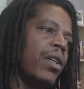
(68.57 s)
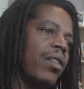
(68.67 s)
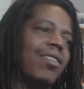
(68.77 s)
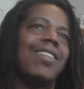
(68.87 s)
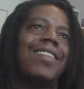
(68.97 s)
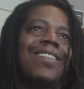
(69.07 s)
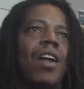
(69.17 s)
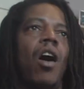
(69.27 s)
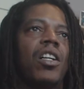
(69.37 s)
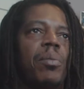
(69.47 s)
the sun's
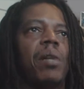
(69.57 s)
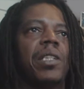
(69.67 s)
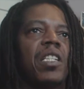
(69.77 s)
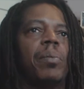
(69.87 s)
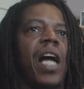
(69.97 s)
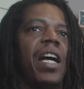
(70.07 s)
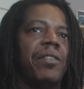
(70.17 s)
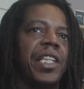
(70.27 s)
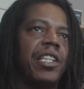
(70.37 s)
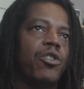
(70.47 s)
not going to be able to supply
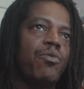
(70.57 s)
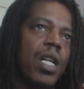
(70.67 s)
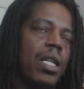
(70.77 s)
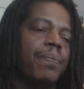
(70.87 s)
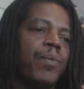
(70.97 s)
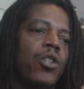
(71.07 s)
everything that you need.